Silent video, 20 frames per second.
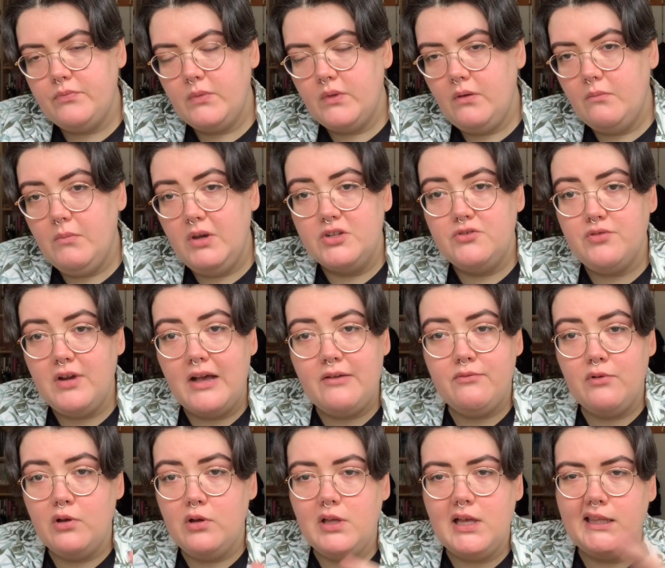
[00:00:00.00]
my
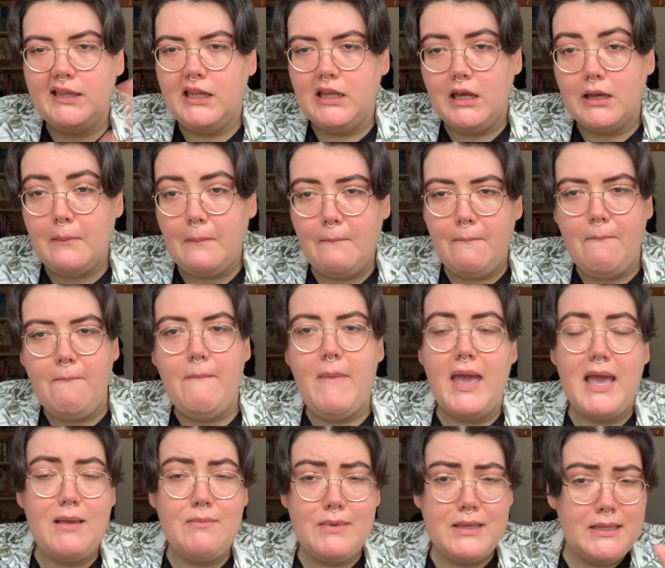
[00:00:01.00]
travel, and then
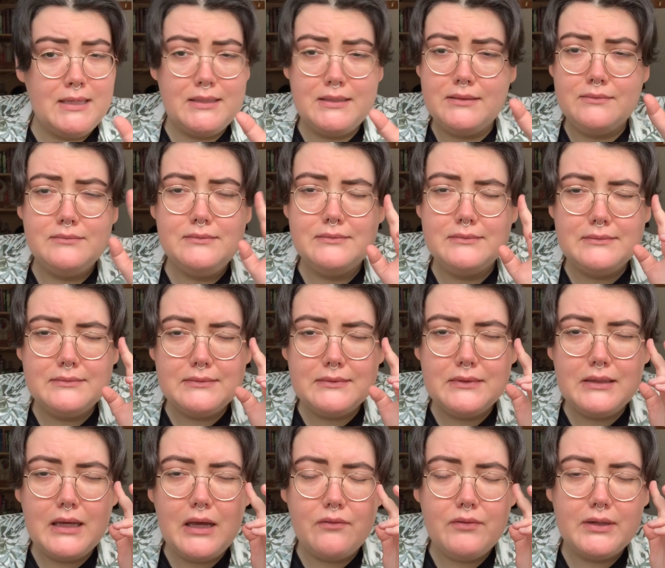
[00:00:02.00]
maybe
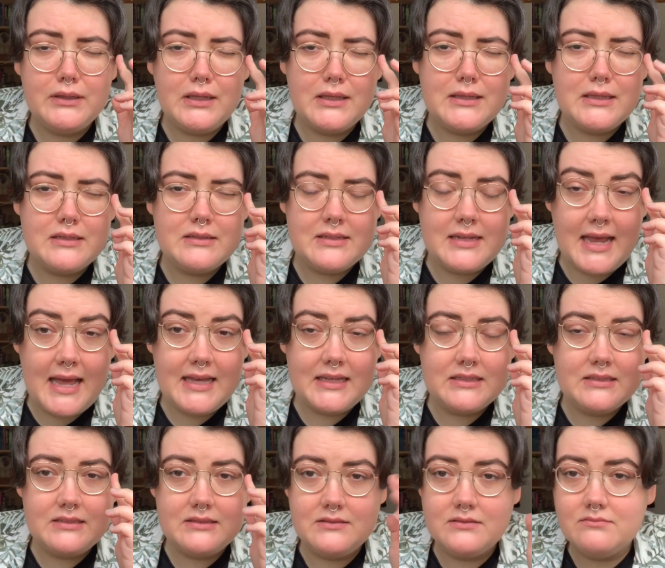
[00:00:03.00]
covering the
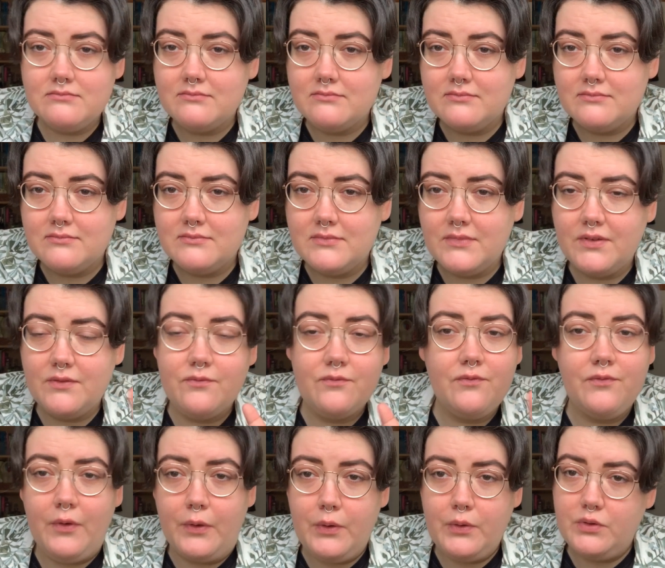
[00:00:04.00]
snacks,
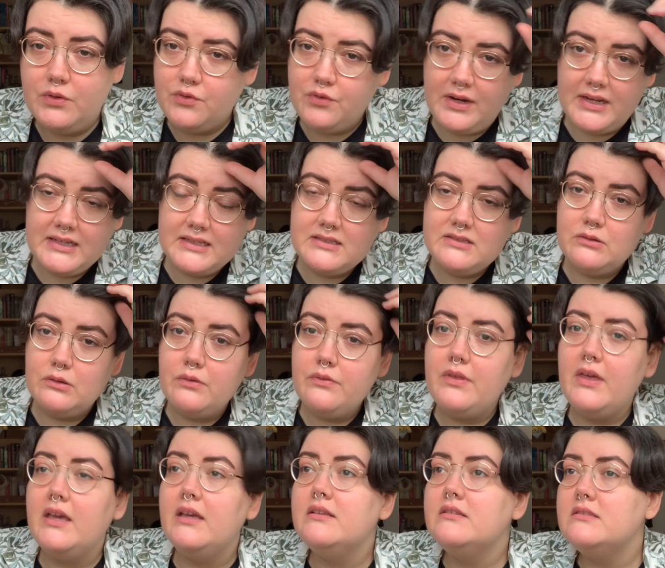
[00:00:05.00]
food, drinks sort of
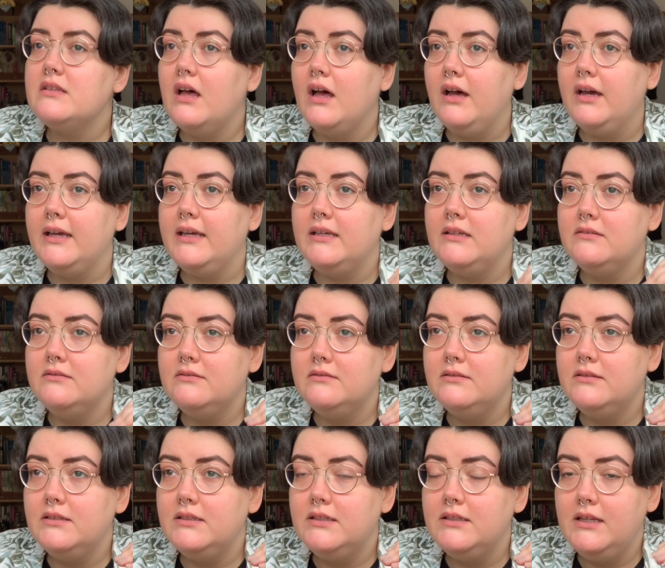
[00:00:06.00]
things that I
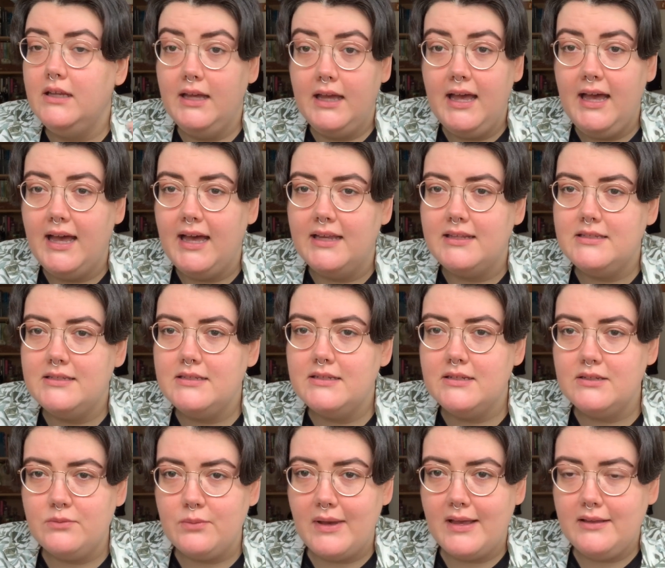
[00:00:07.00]
had
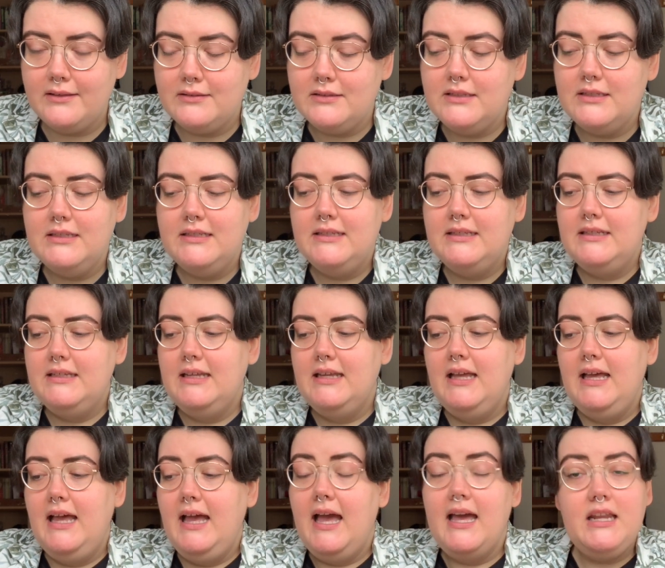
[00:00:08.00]
as well.
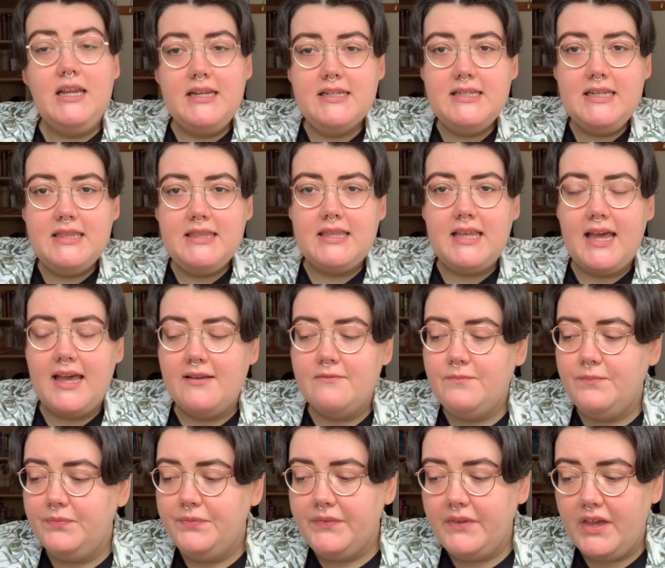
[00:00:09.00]
And I did that.
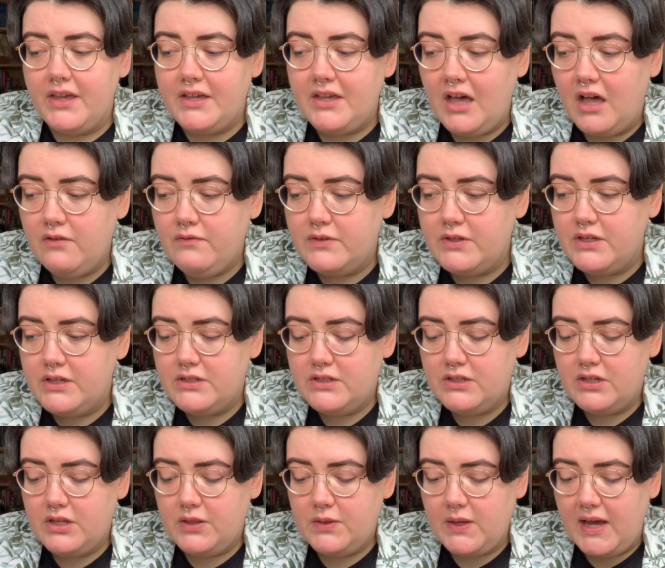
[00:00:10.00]
I covered
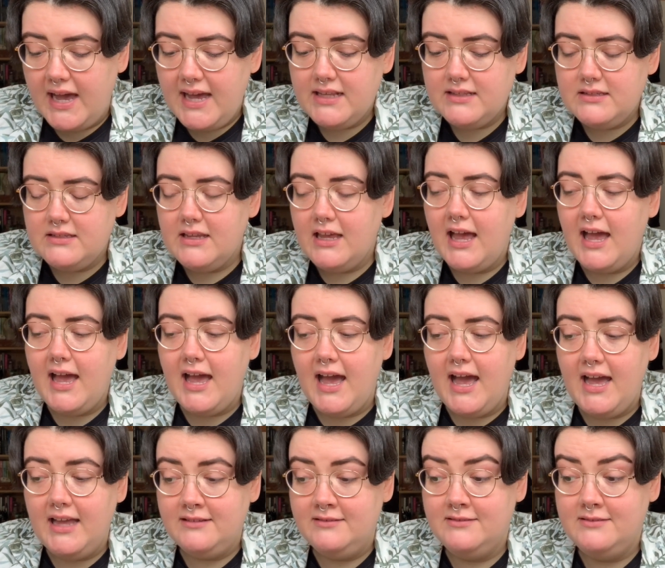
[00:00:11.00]
that
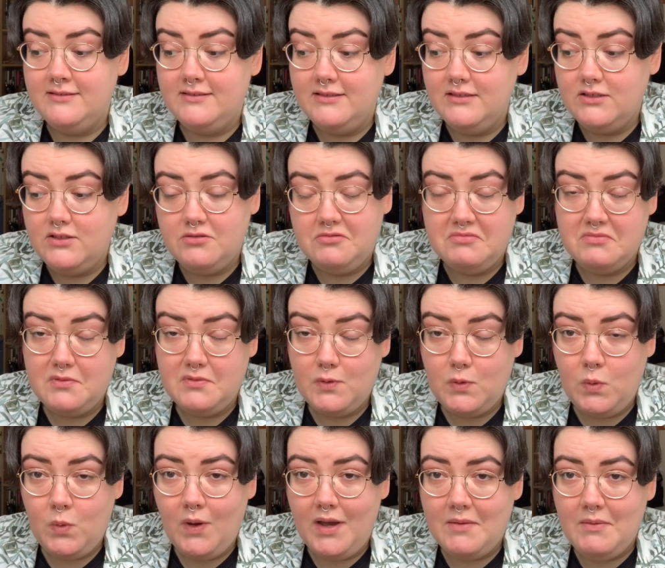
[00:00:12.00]
and
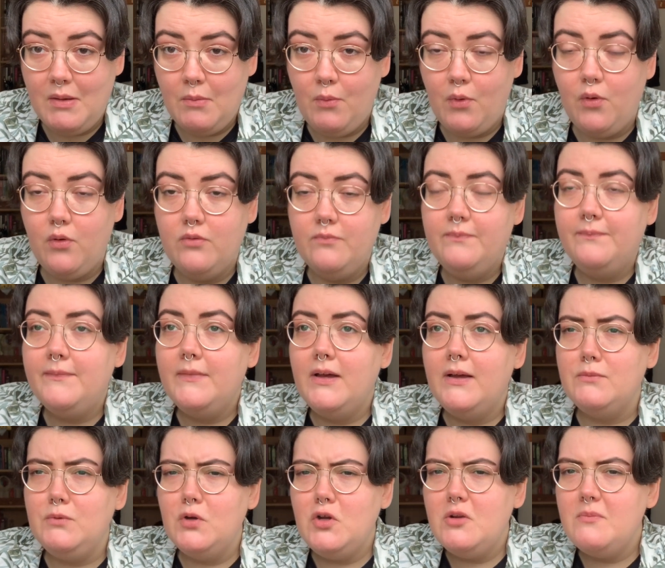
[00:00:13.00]
quite a bit more.
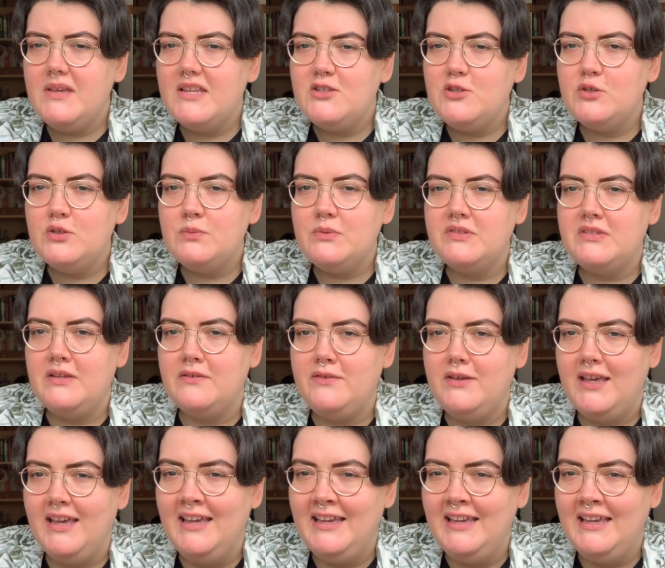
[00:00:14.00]
I'm not going to be too specific